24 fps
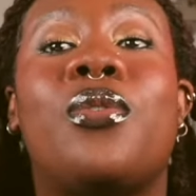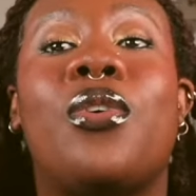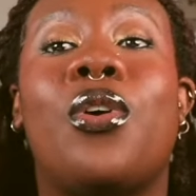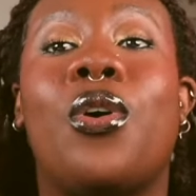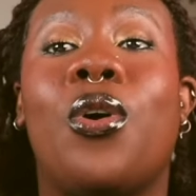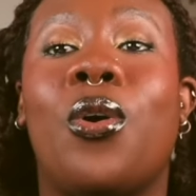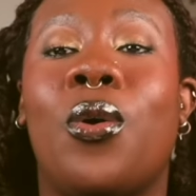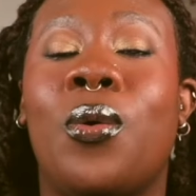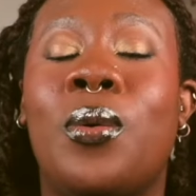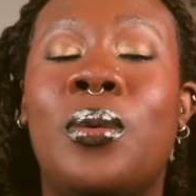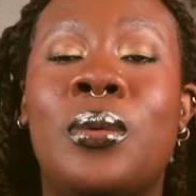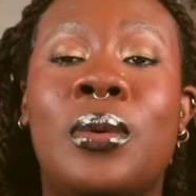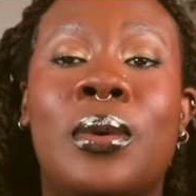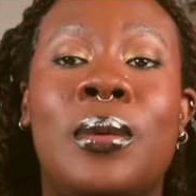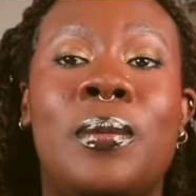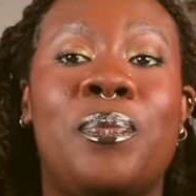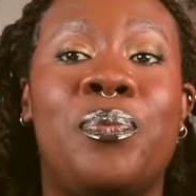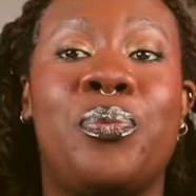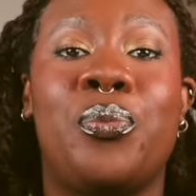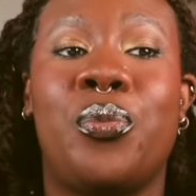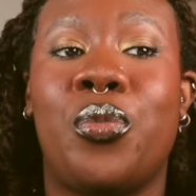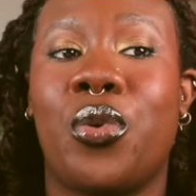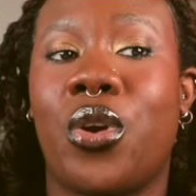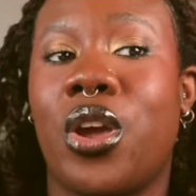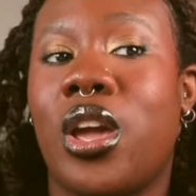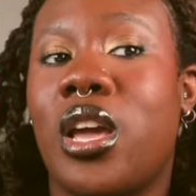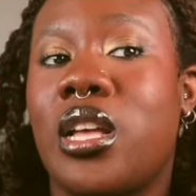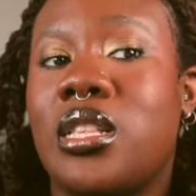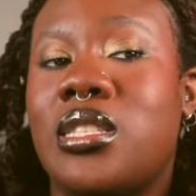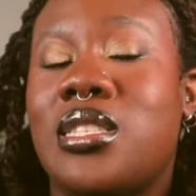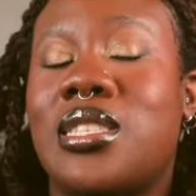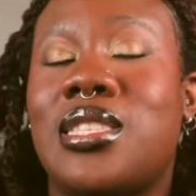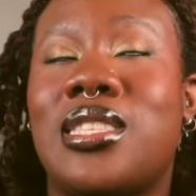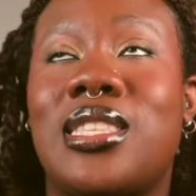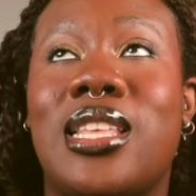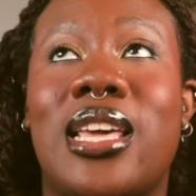of all,
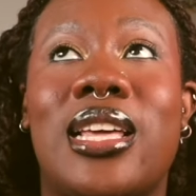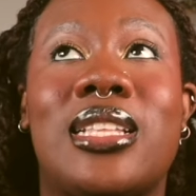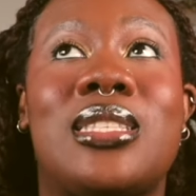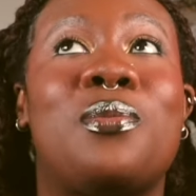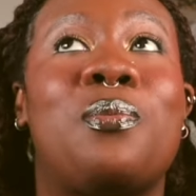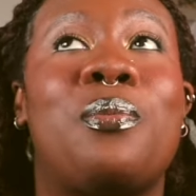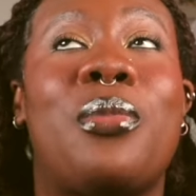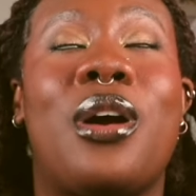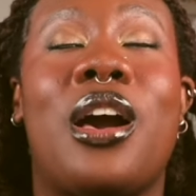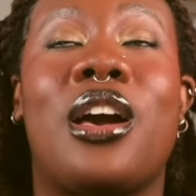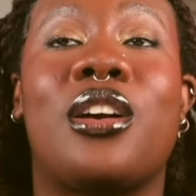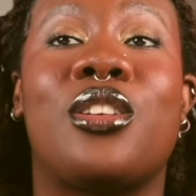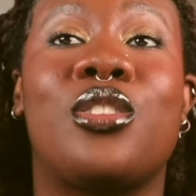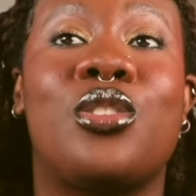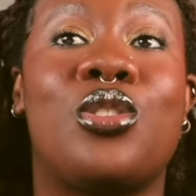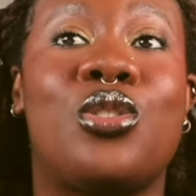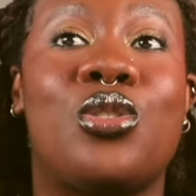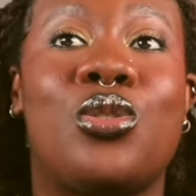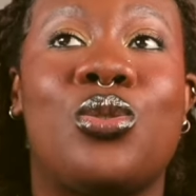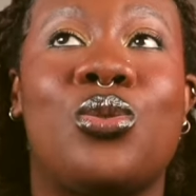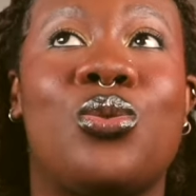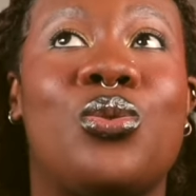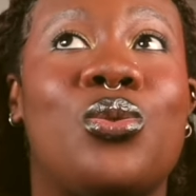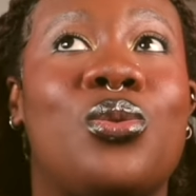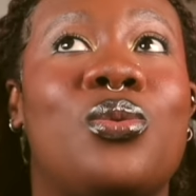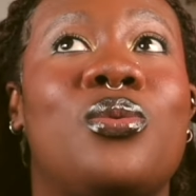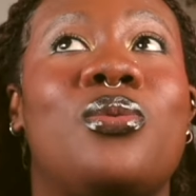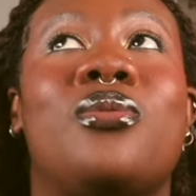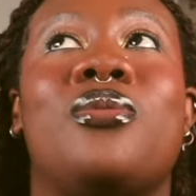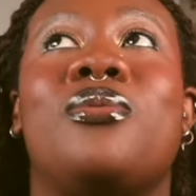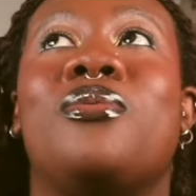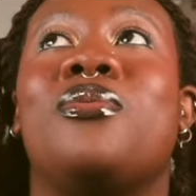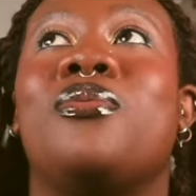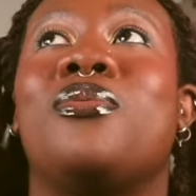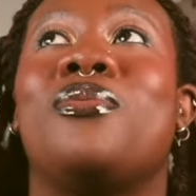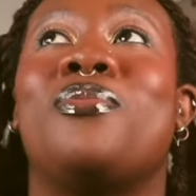braids date back to